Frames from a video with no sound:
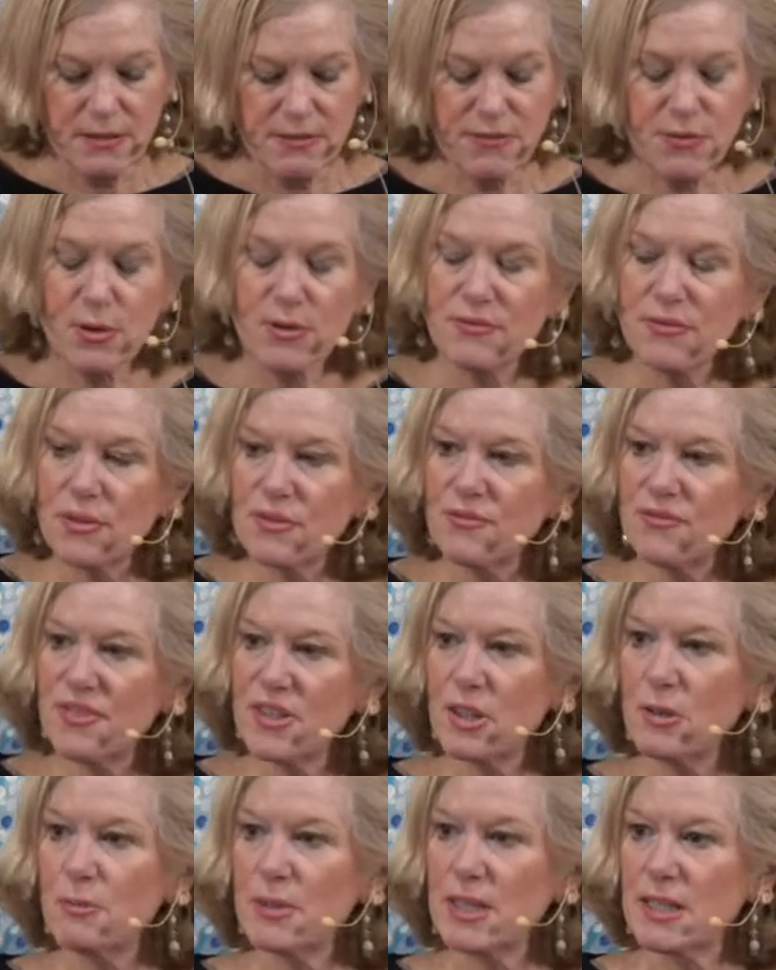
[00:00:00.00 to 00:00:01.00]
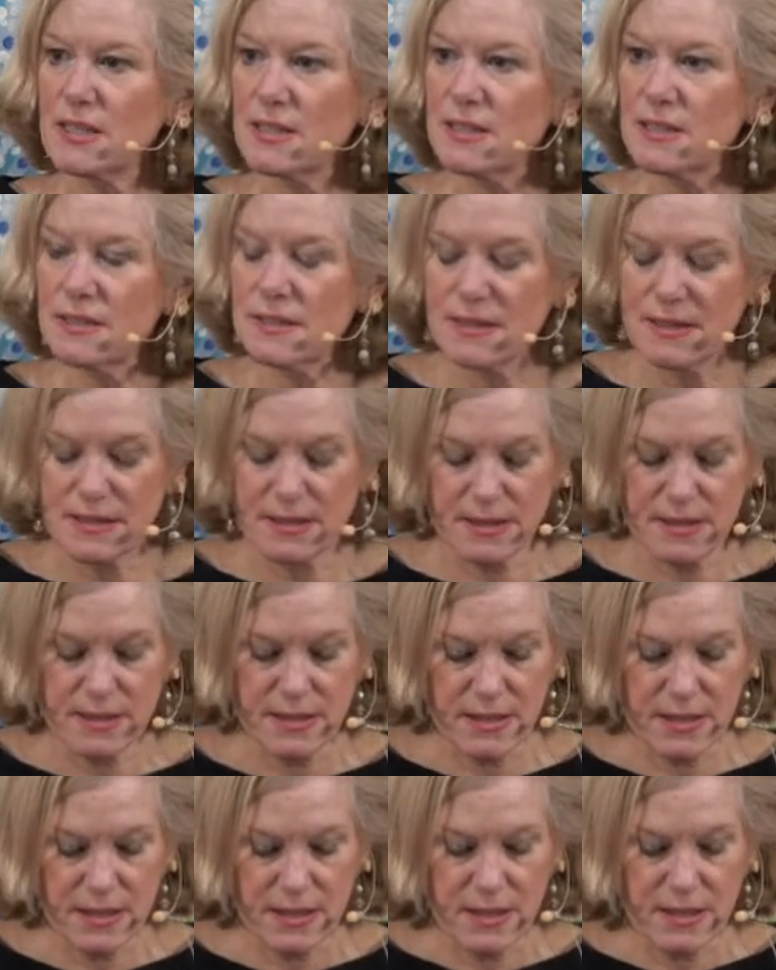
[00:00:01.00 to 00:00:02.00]
For fulfillment,
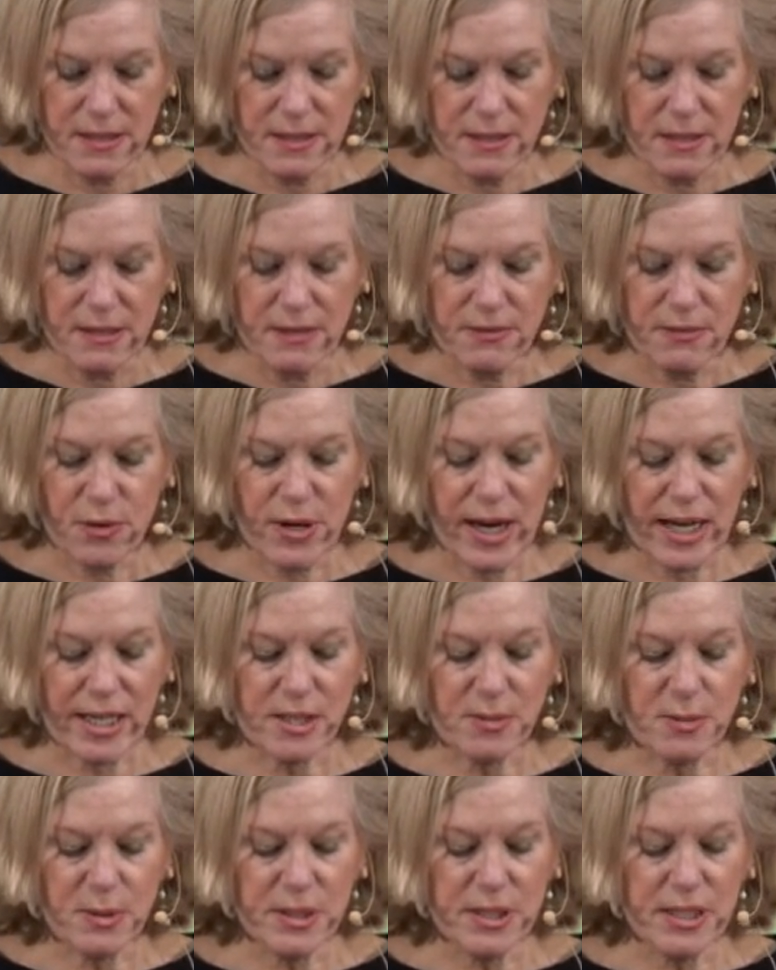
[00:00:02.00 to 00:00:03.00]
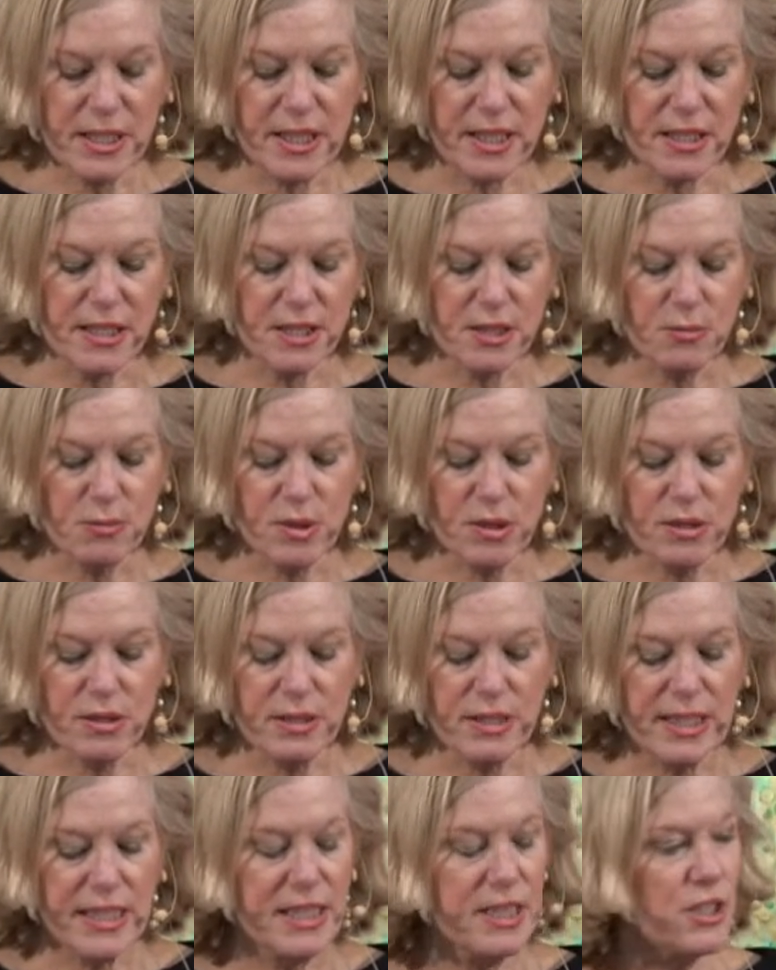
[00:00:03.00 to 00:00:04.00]
for expertise. The
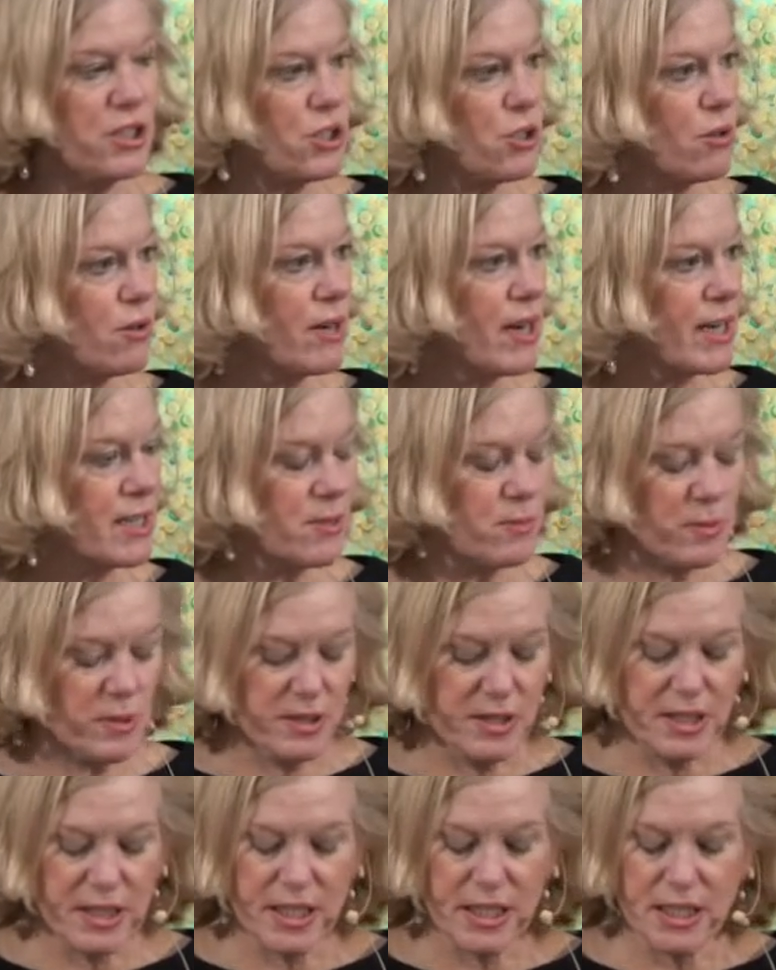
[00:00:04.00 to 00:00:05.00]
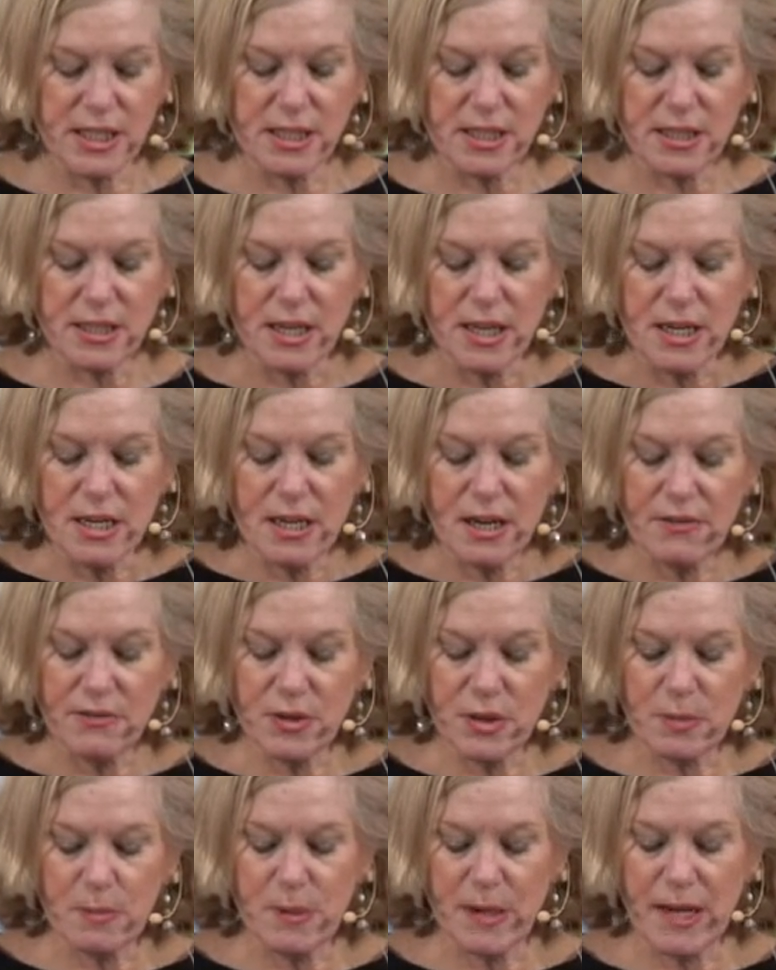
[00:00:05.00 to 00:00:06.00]
world needs your expertise of
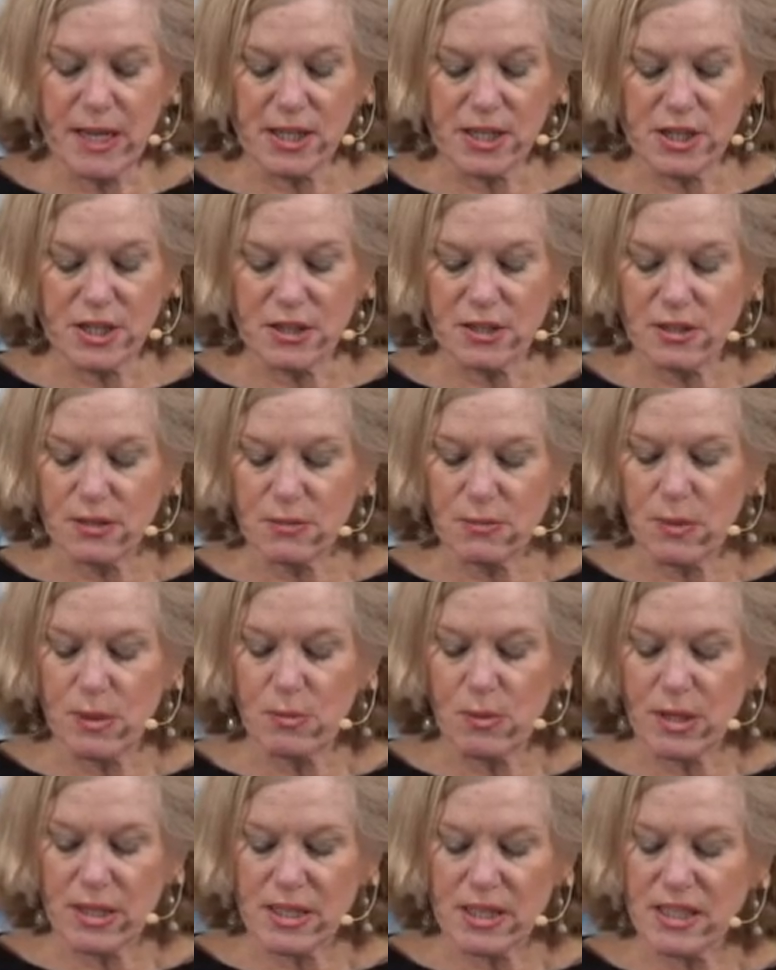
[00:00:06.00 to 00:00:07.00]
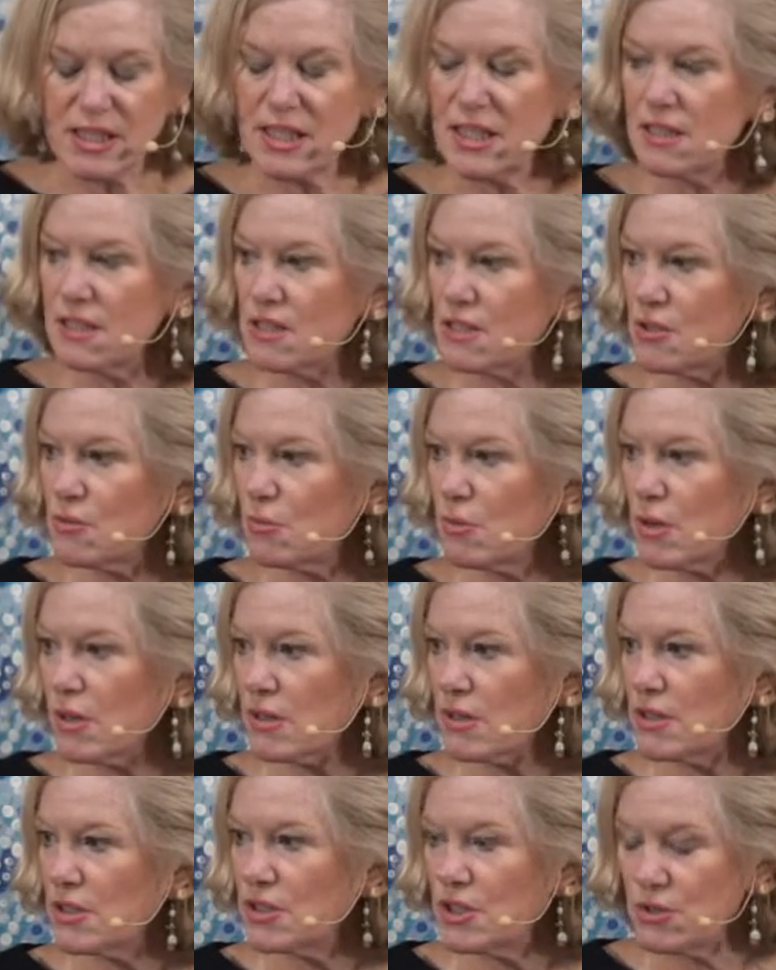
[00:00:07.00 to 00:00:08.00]
your passion. We want to see this
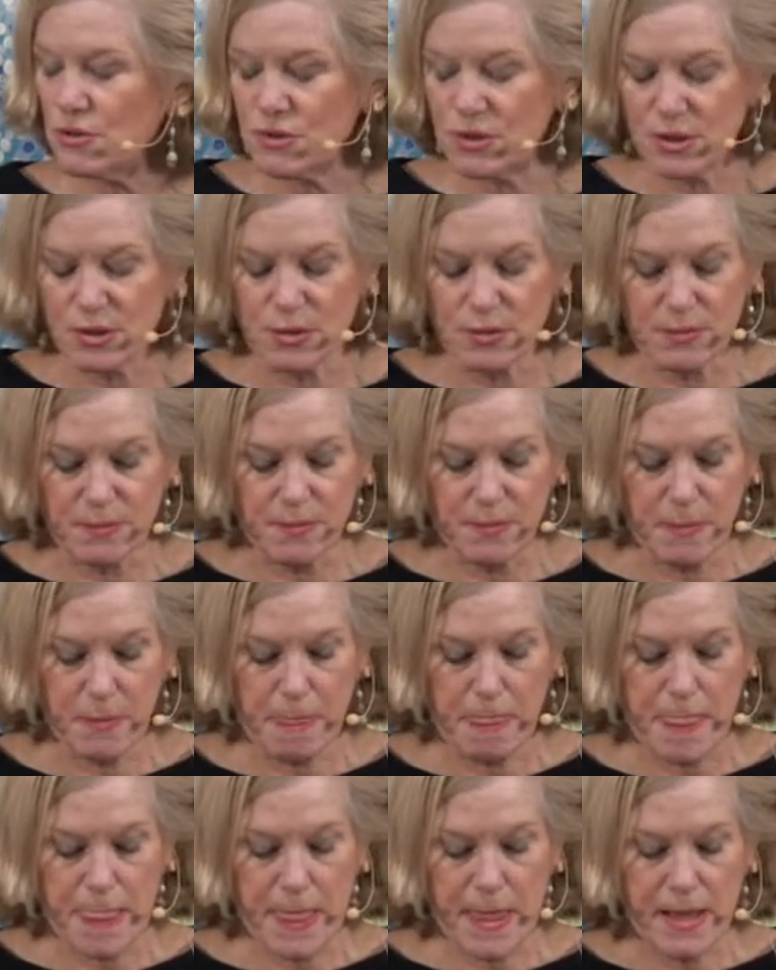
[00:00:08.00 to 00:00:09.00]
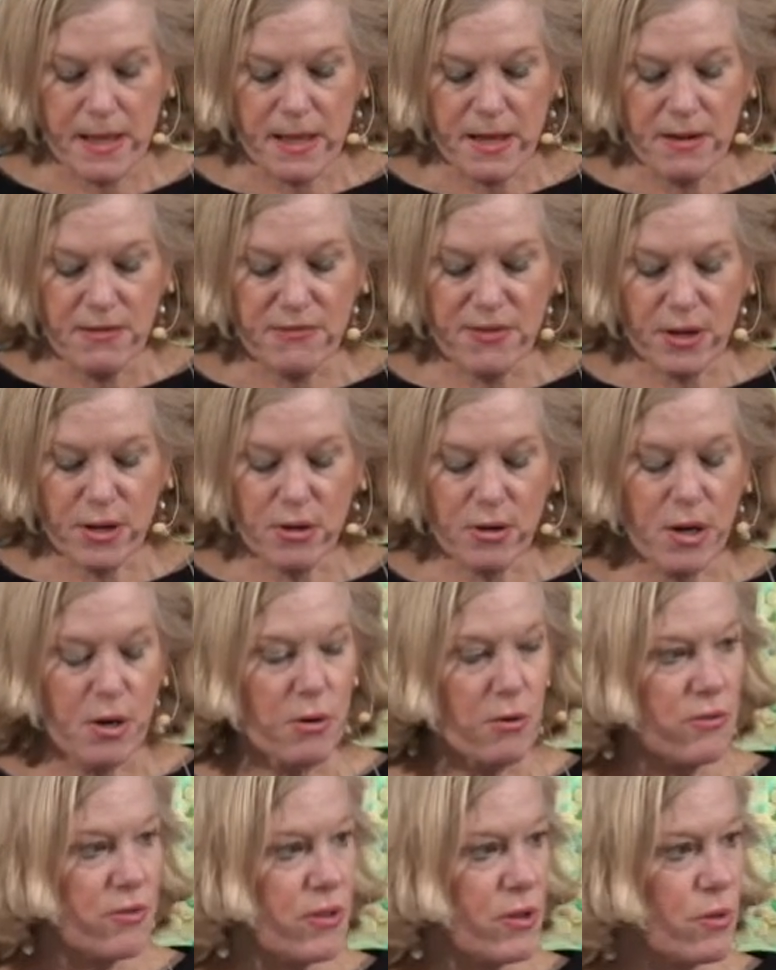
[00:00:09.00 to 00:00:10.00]
work that you do. For
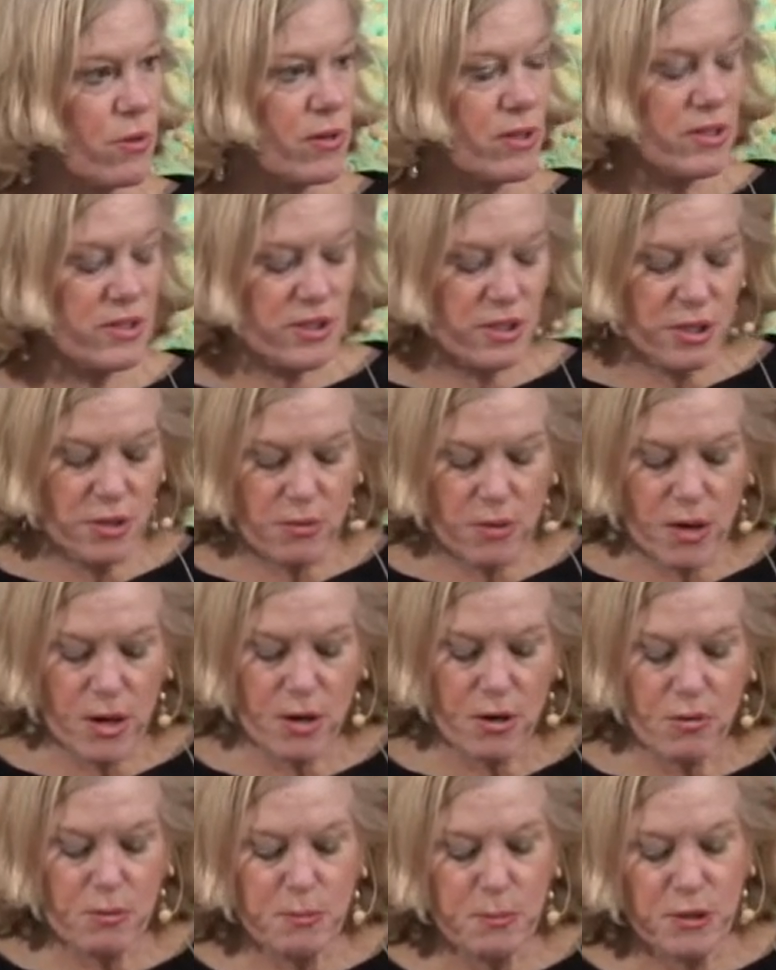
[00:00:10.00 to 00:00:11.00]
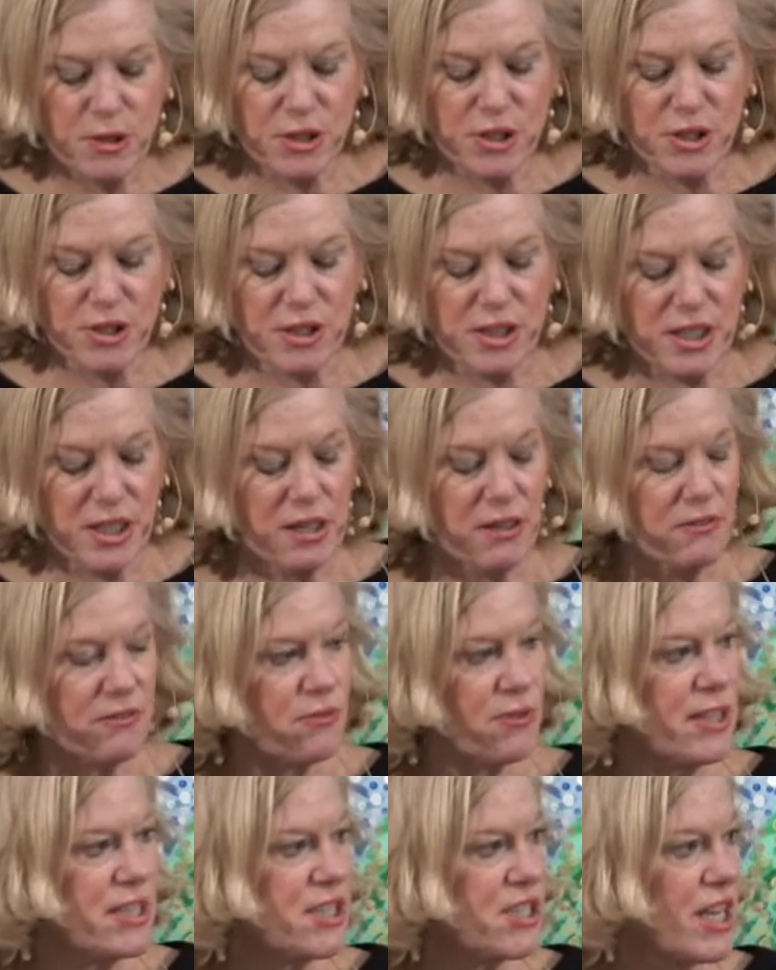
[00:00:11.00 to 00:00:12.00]
growth. In order to grow, push
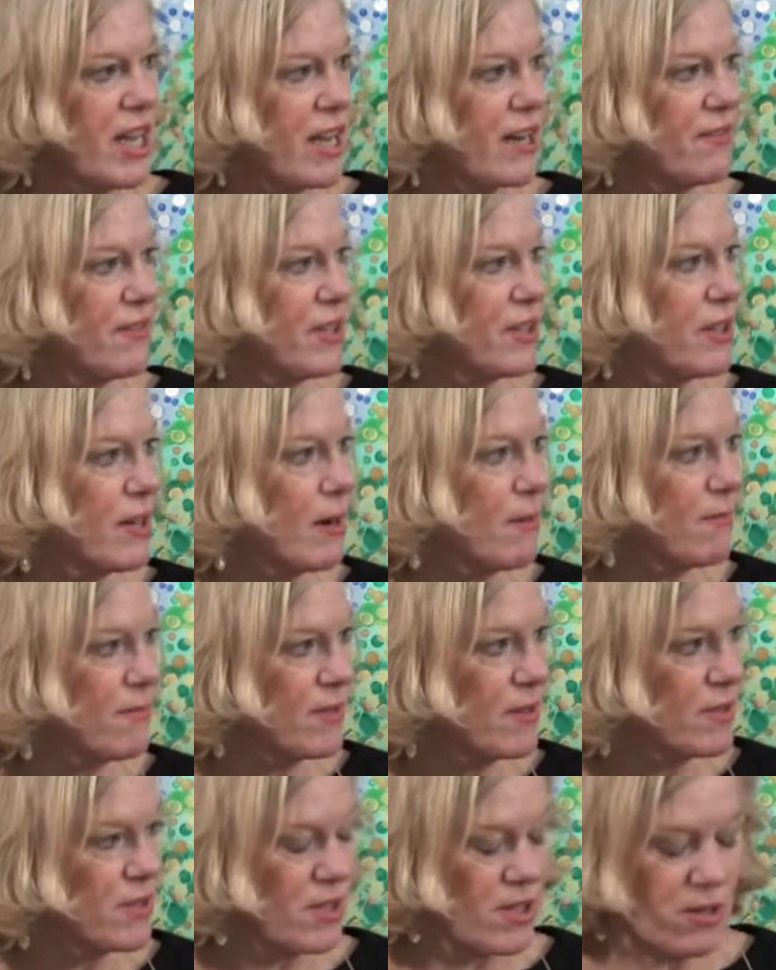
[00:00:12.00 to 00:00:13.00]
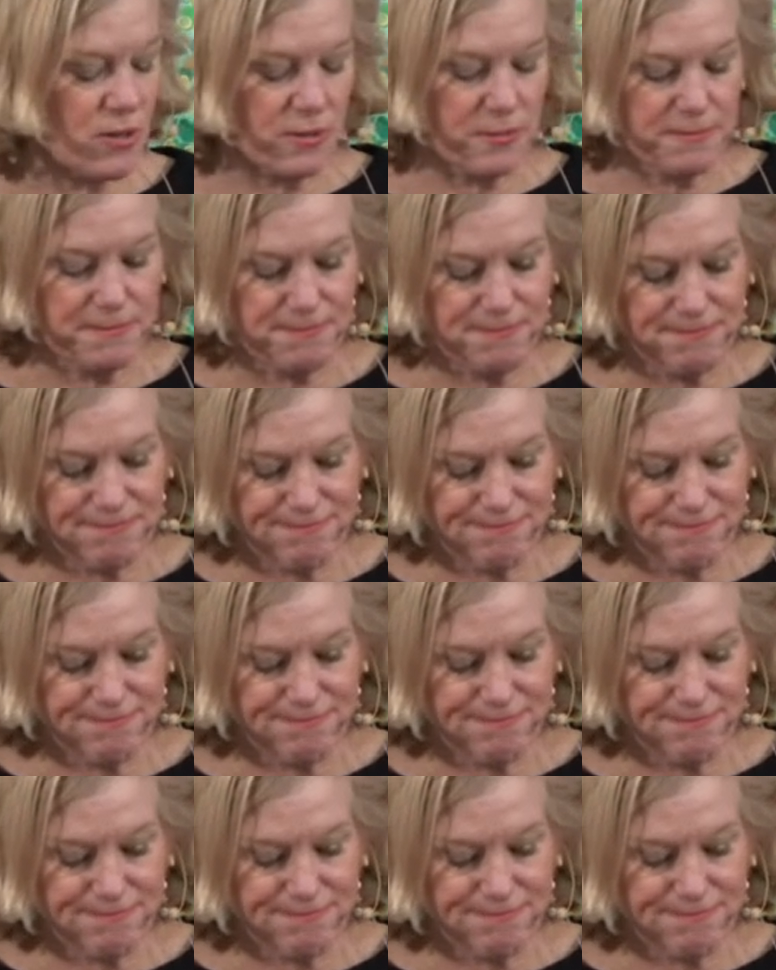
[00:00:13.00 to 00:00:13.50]
yourself. Reach out of your comfort zone.